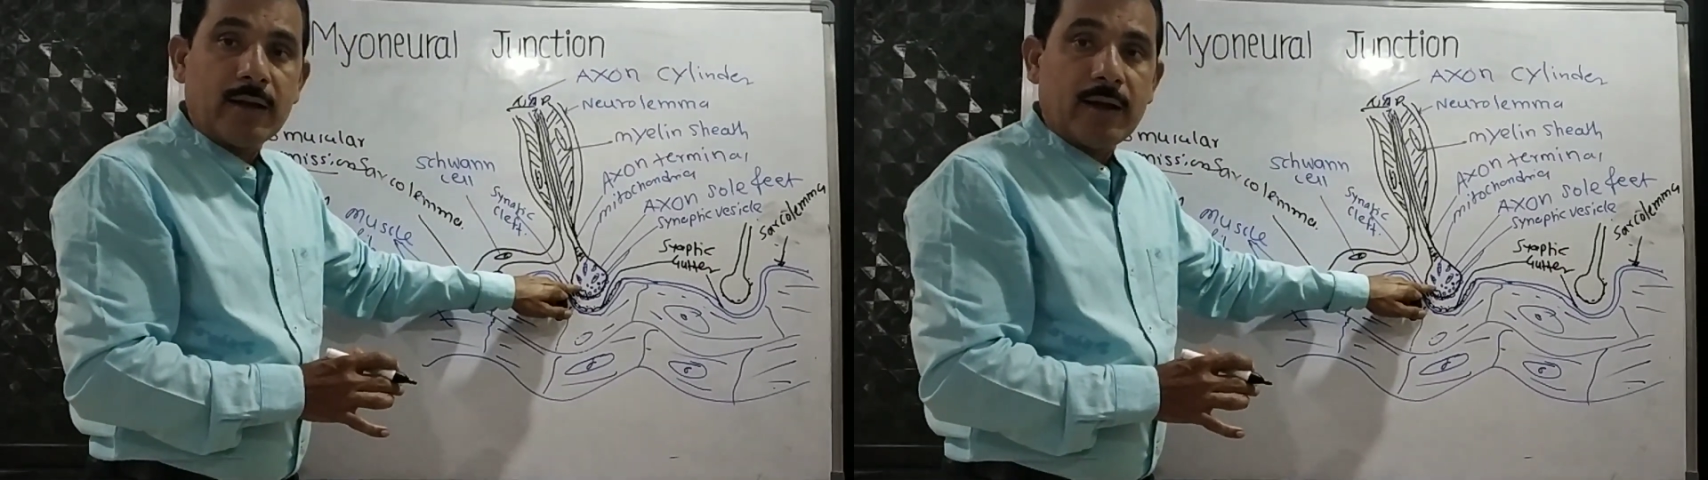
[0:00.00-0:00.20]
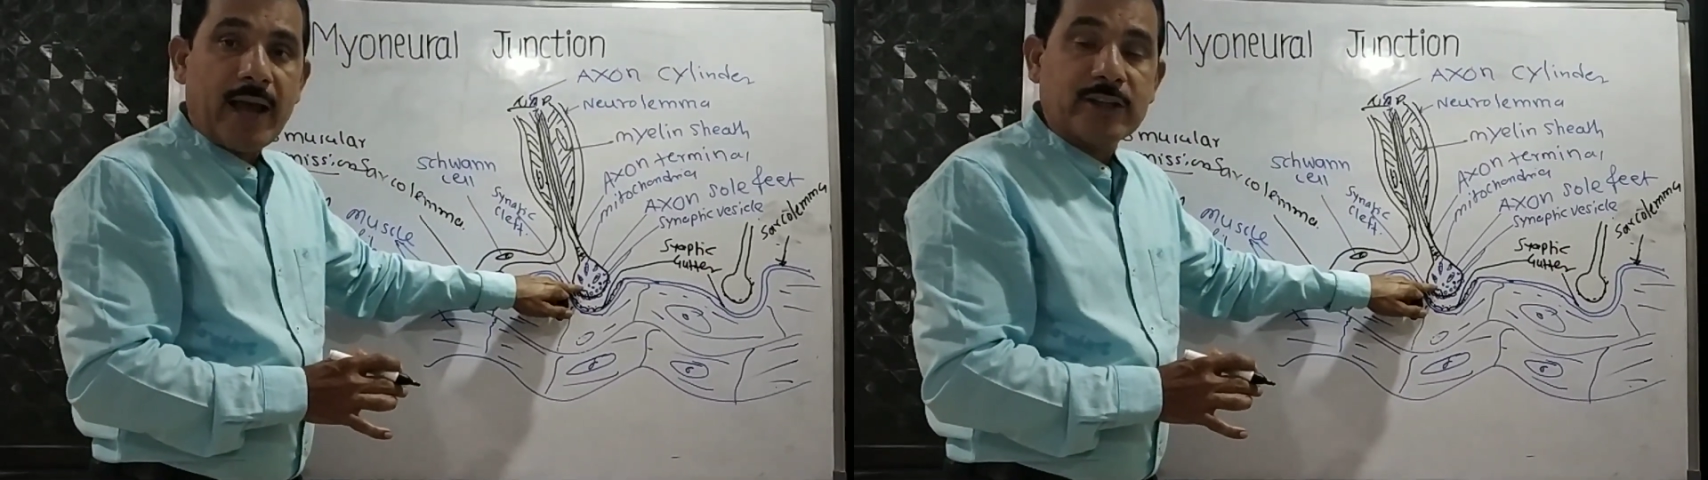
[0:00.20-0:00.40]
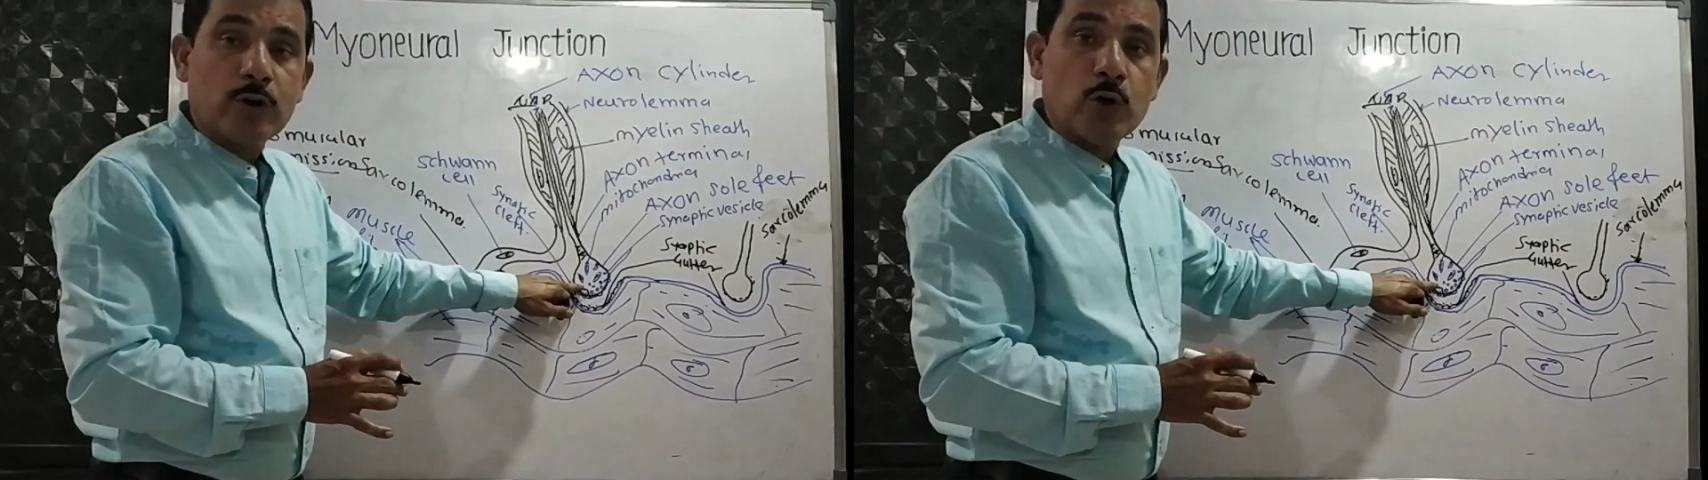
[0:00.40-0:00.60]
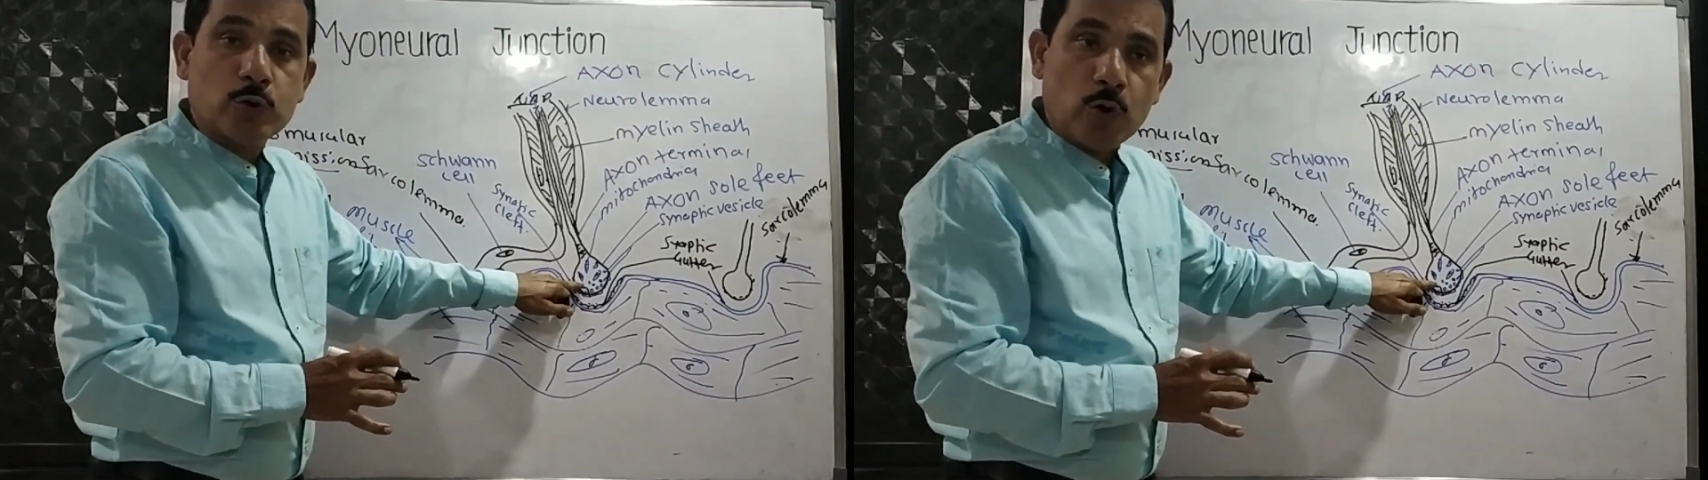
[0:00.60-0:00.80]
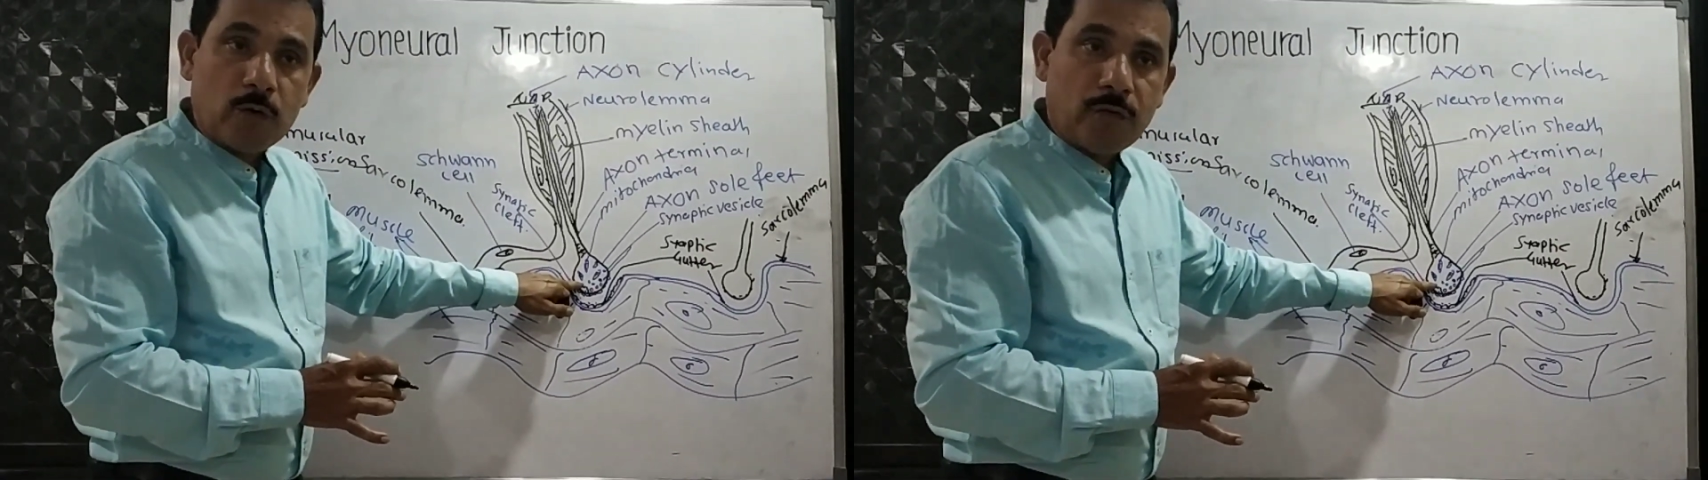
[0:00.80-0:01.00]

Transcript: axonal